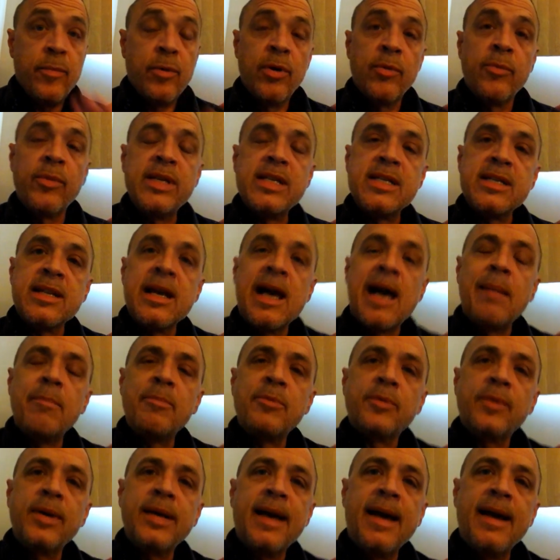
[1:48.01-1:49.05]
When we
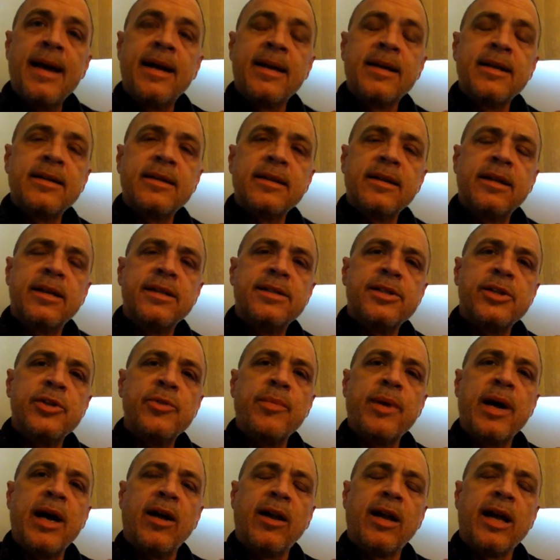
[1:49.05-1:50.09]
stopped, we had a
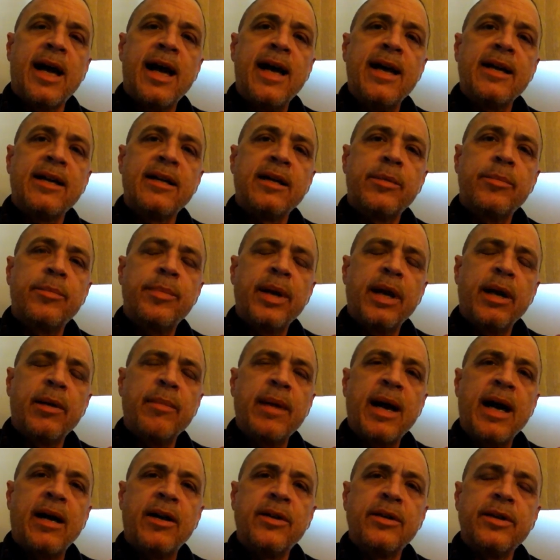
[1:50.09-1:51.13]
2-mile hike up Bear
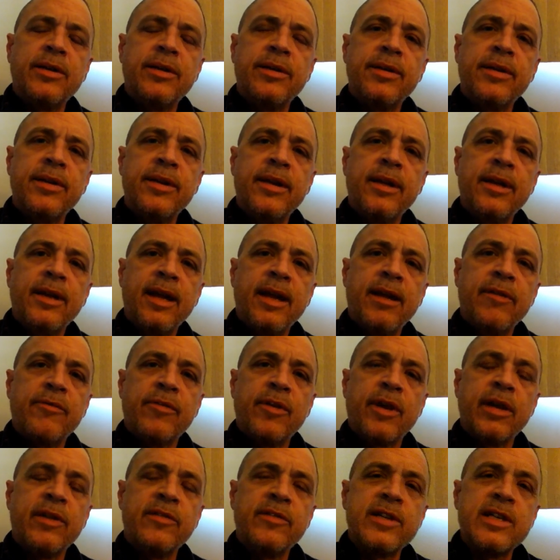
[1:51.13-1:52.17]
Mountain in
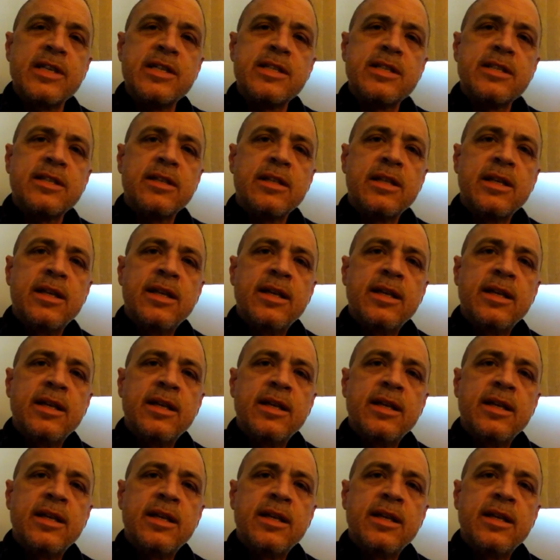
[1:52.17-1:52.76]
front of us.